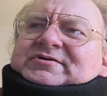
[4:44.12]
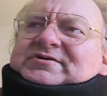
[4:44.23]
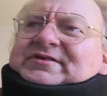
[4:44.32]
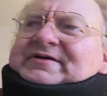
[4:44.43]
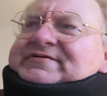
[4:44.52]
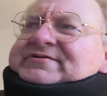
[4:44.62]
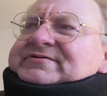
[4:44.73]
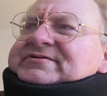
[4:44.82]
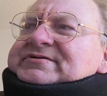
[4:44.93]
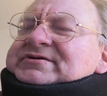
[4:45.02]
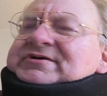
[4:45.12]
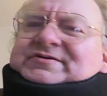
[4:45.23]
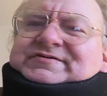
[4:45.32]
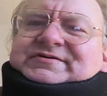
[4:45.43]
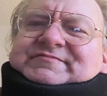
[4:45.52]
or 11,
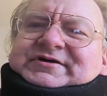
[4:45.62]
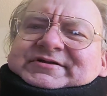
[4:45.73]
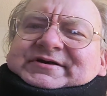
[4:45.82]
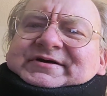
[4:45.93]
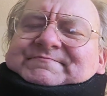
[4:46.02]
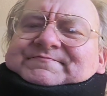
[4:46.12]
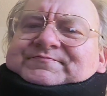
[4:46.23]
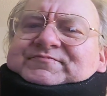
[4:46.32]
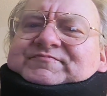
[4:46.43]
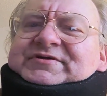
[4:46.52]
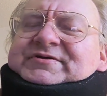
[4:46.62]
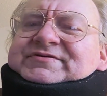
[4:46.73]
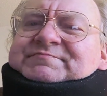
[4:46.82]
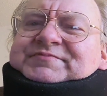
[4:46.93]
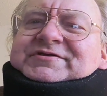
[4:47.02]
something like that. But
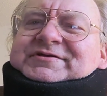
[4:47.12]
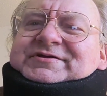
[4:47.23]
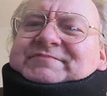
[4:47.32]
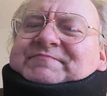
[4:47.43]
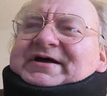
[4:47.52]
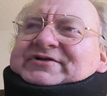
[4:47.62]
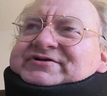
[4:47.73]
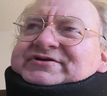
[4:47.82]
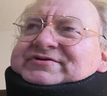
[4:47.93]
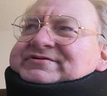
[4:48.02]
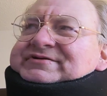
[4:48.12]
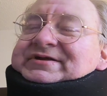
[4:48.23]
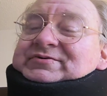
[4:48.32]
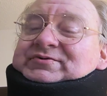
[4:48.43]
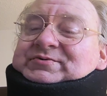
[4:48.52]
it's a neat patch. I
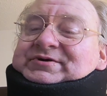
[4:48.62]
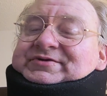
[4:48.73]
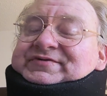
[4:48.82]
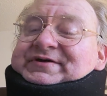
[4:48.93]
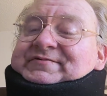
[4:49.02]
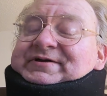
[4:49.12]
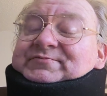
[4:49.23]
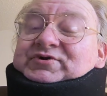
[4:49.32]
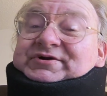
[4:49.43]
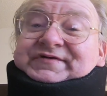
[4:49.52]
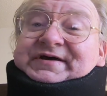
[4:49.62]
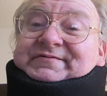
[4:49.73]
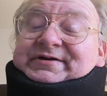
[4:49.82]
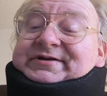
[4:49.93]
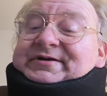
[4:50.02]
don't know where it's
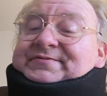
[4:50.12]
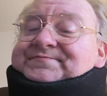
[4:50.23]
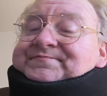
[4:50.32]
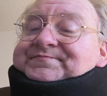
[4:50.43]
at right now.